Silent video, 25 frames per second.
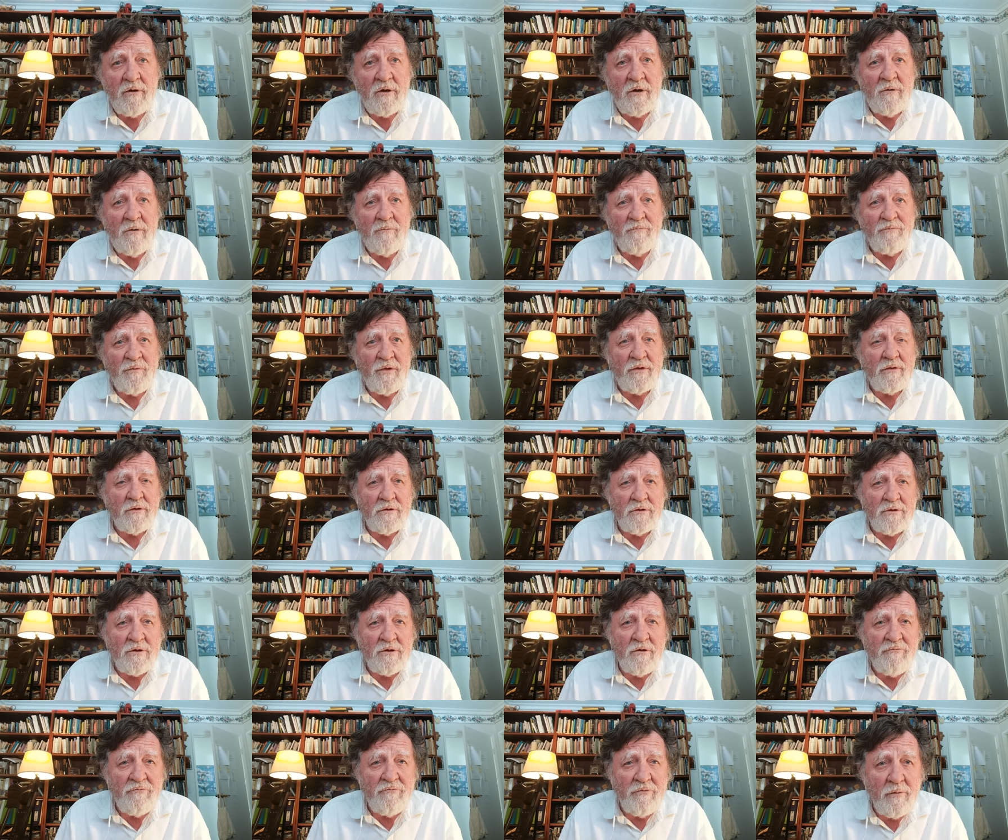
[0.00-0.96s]
that the
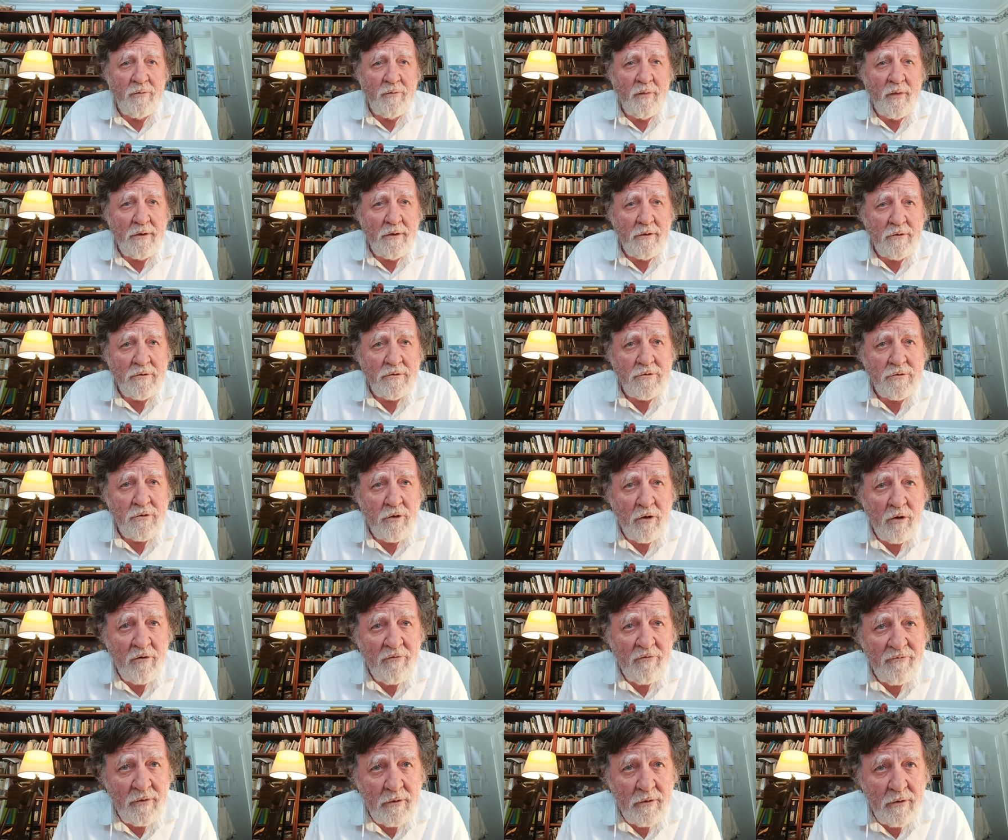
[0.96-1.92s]
suffering might
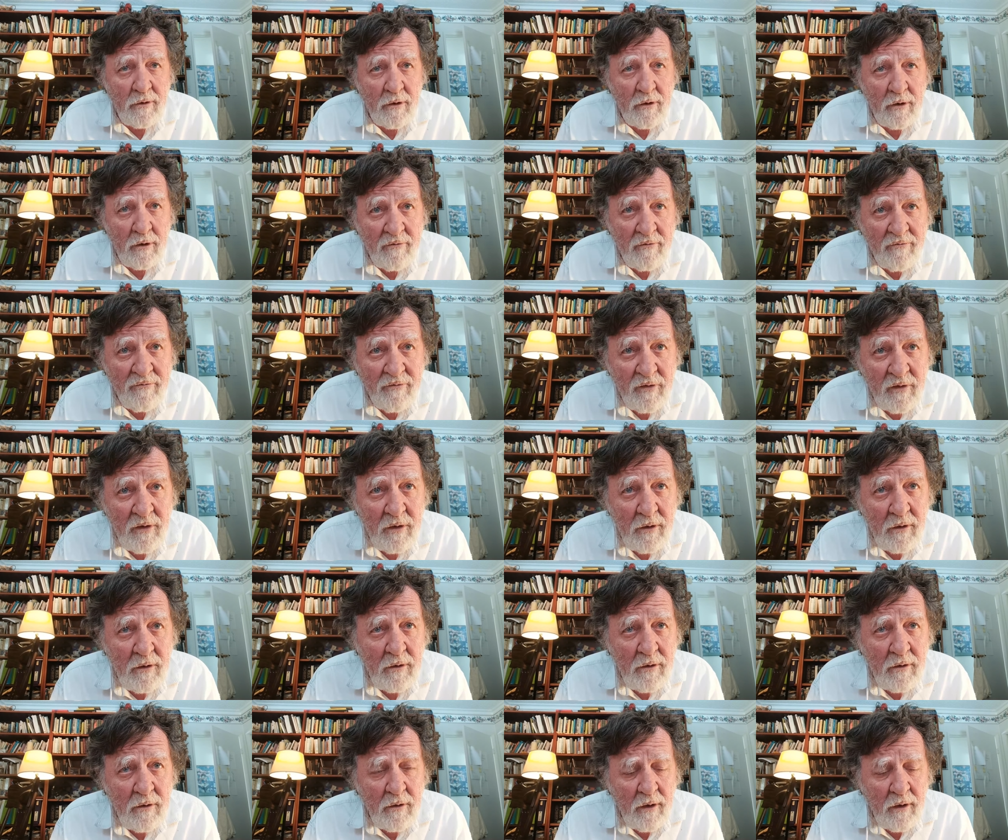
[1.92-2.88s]
dissolve in love,
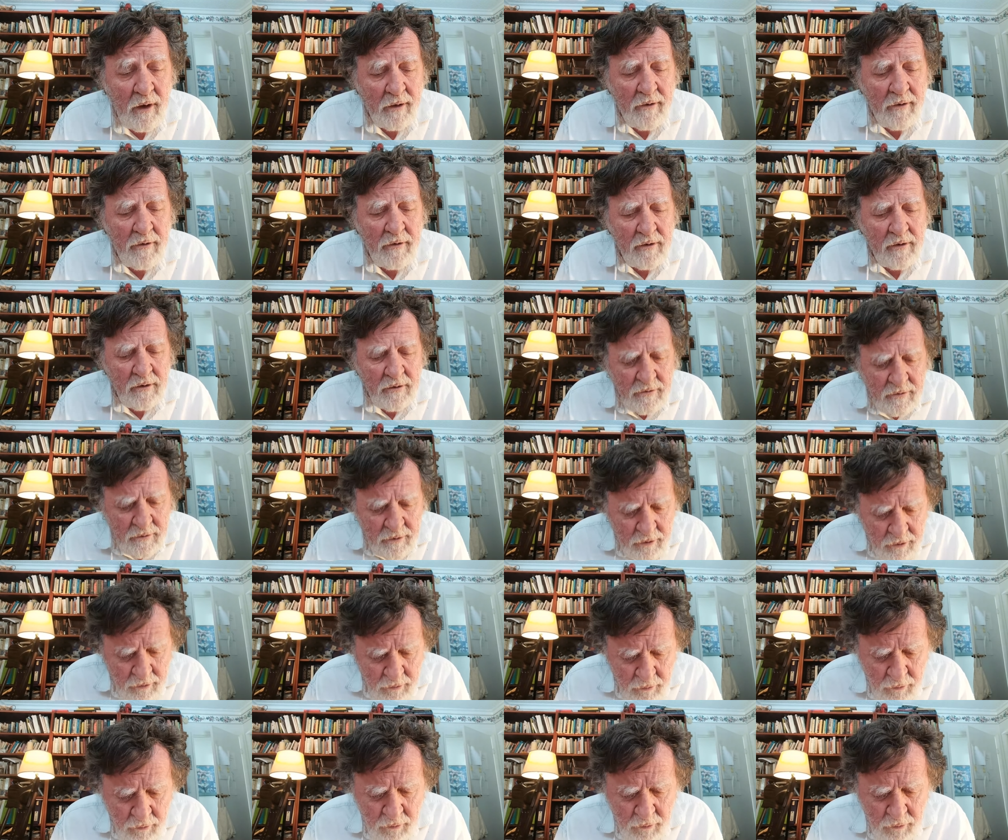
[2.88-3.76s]
and to continue